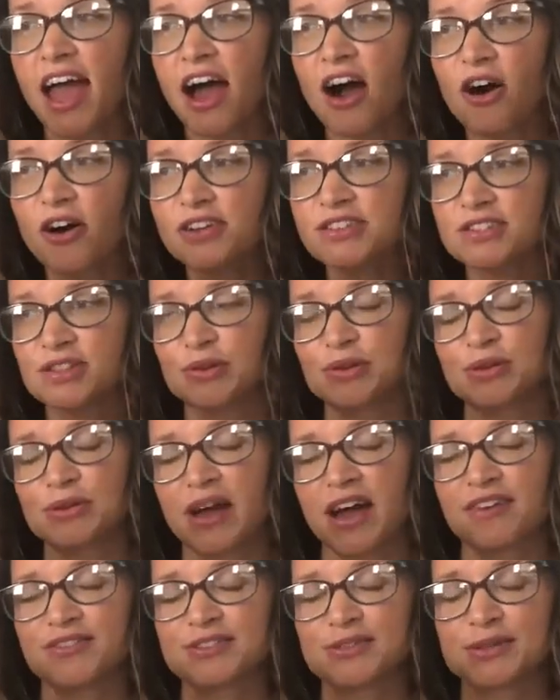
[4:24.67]
also you
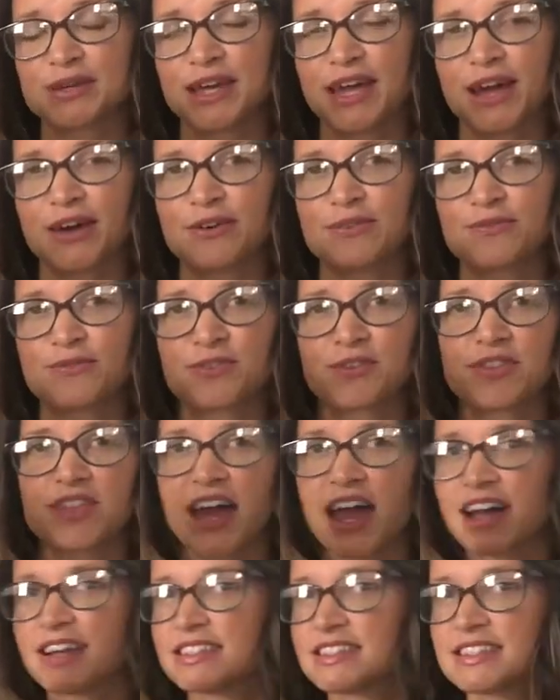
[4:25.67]
have to account for
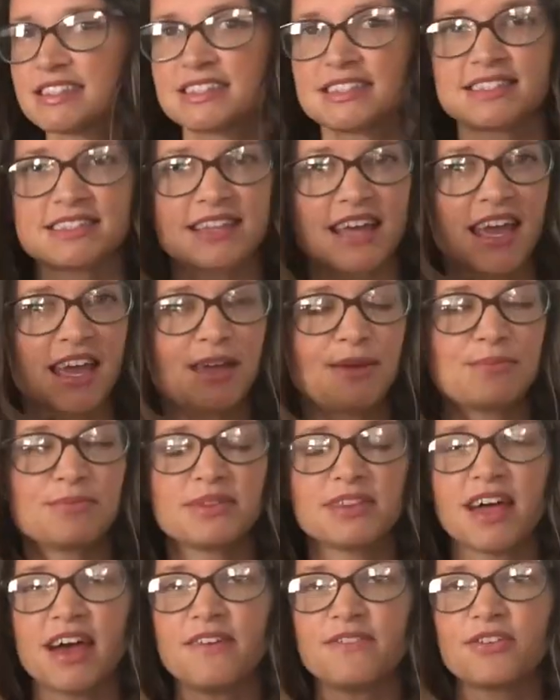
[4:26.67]
that
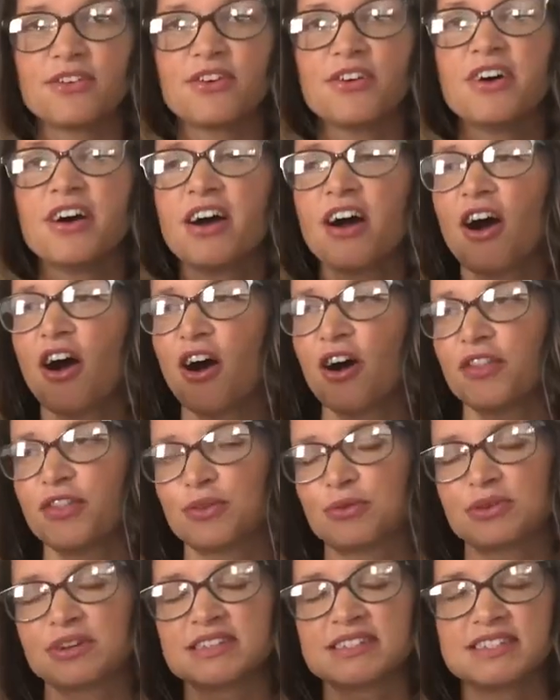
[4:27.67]
same level on
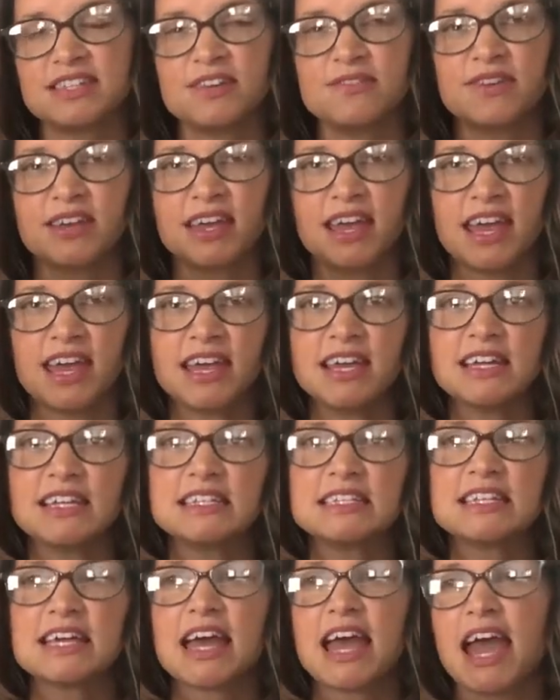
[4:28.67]
the receiving
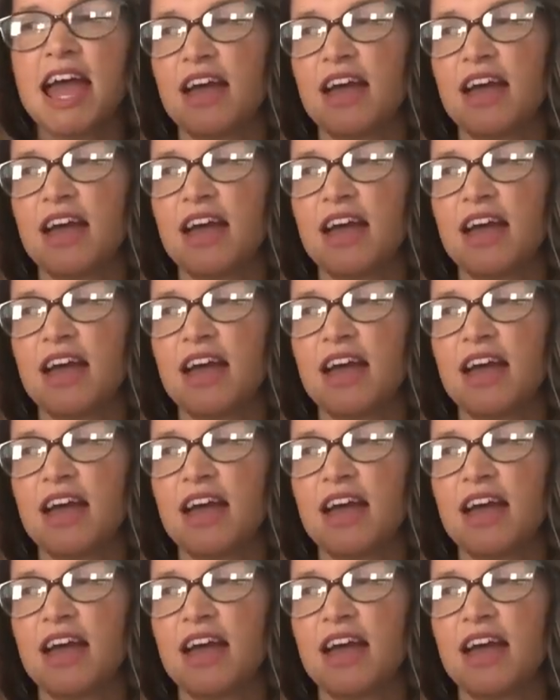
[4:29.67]
end.